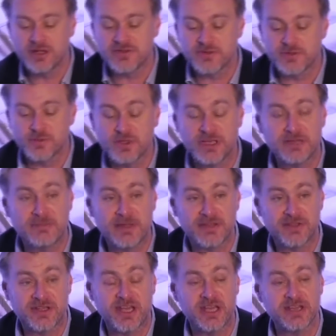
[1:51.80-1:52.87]
is to really make
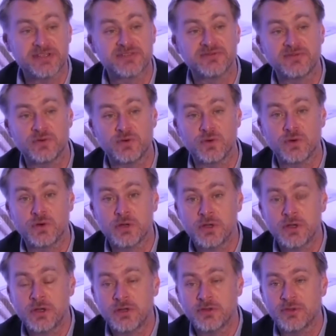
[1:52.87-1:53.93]
the case for
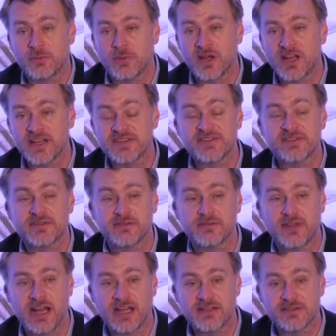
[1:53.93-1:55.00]
the place
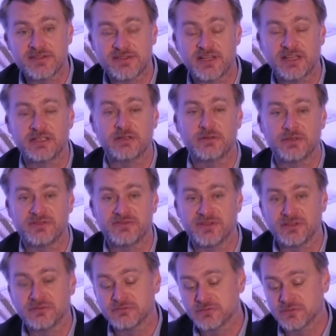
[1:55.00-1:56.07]
that celluloid
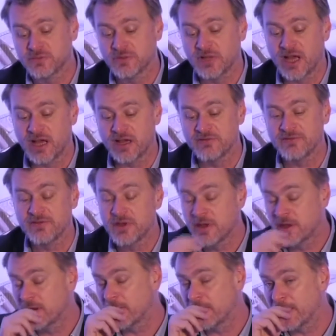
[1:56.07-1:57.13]
film will have
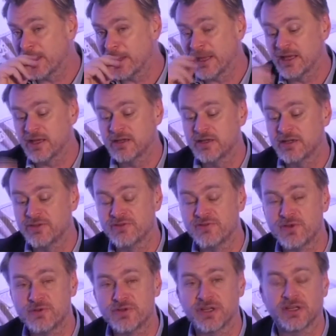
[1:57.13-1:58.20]
in the
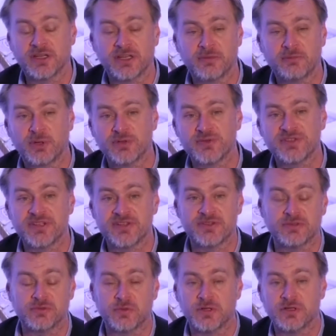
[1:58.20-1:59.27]
future, in a
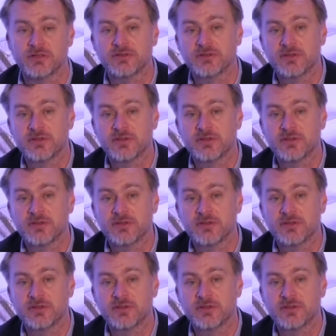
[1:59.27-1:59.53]
post-digital world.